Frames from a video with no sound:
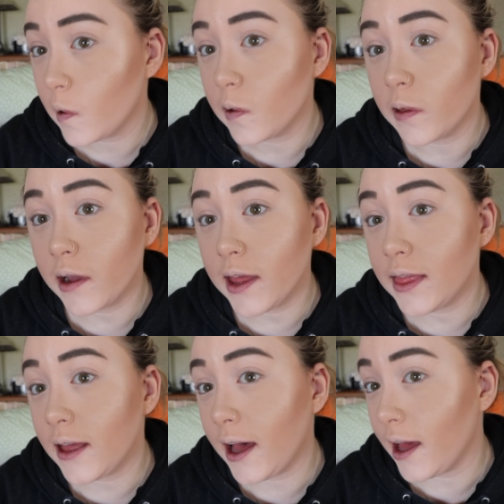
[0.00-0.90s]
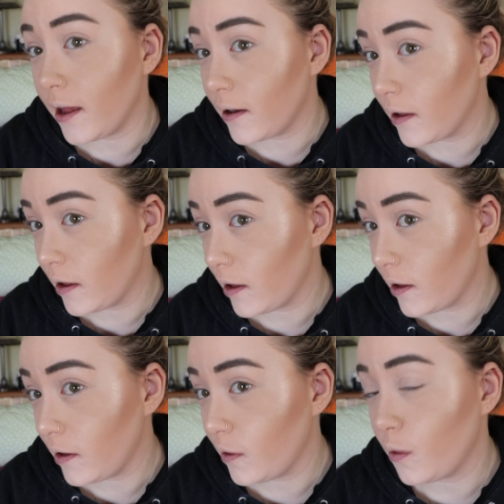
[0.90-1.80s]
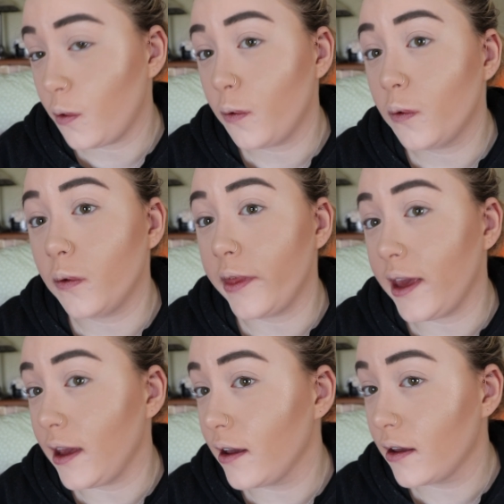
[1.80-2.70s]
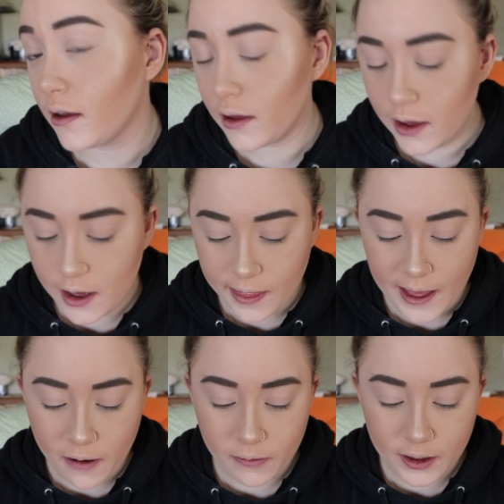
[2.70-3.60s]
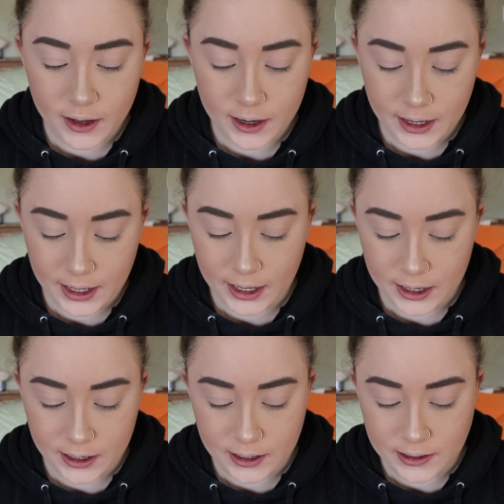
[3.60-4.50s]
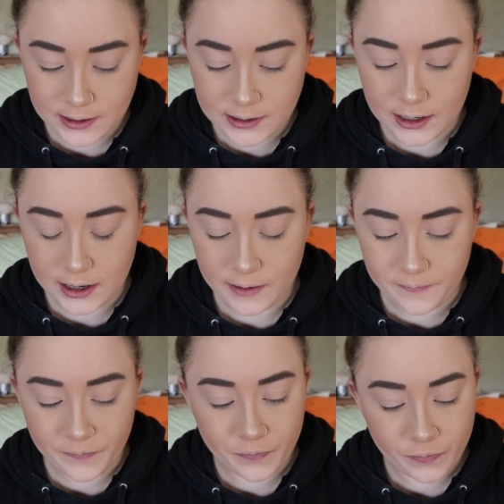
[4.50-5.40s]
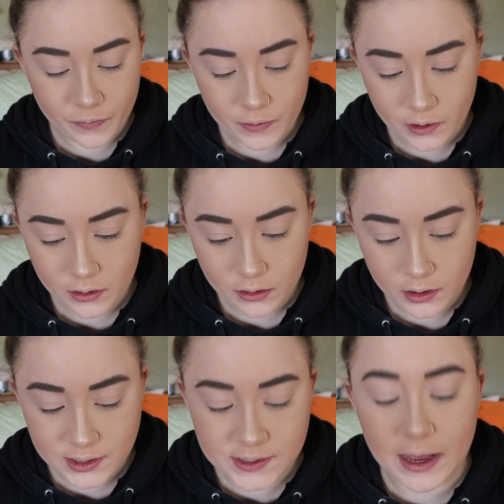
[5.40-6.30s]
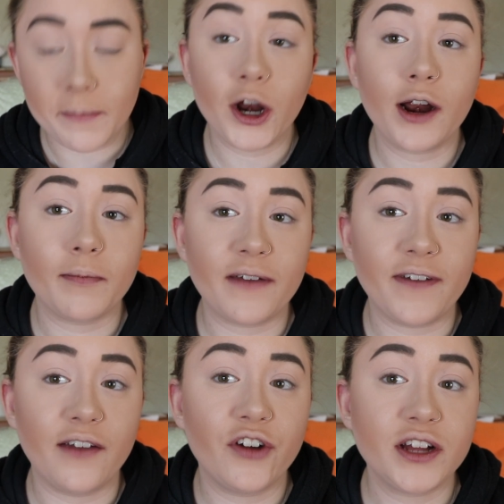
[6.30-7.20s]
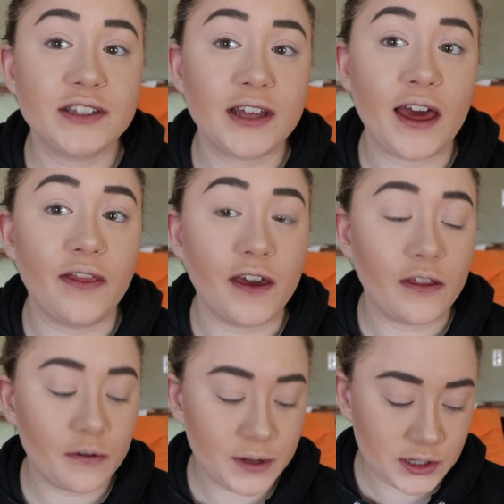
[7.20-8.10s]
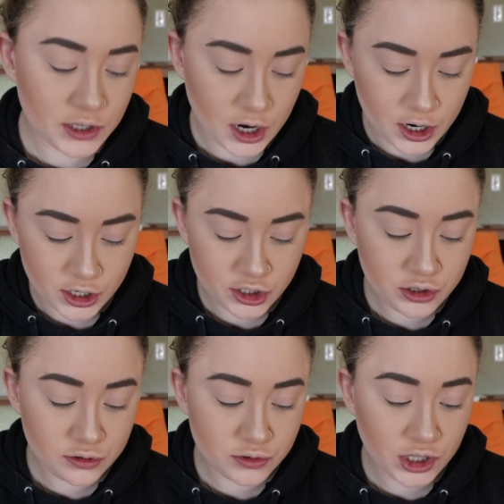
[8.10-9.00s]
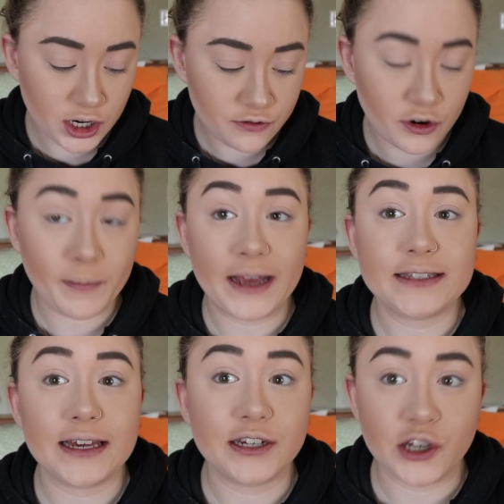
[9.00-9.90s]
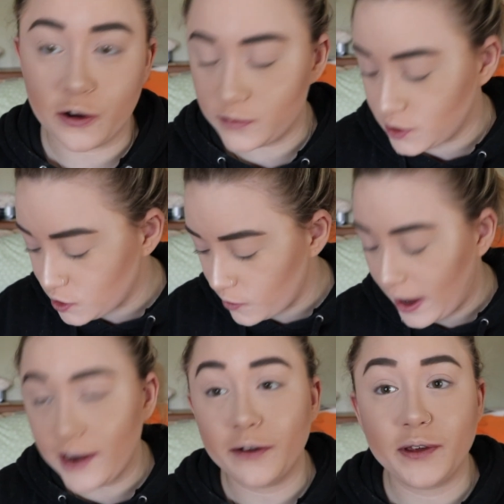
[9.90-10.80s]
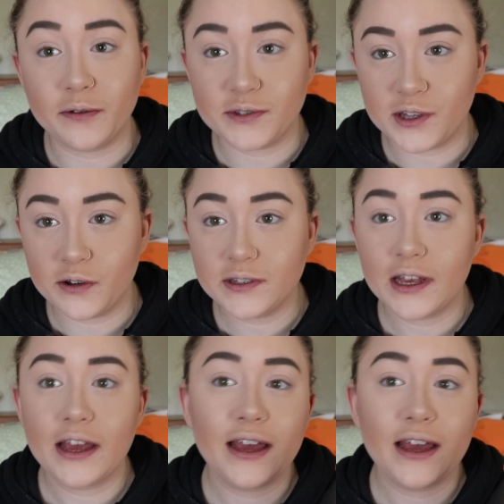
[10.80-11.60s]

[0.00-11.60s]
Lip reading: Look at that. Holy. That one and Summer are my favorites, and the other ones are too dark for my skin tone, so I don't use those.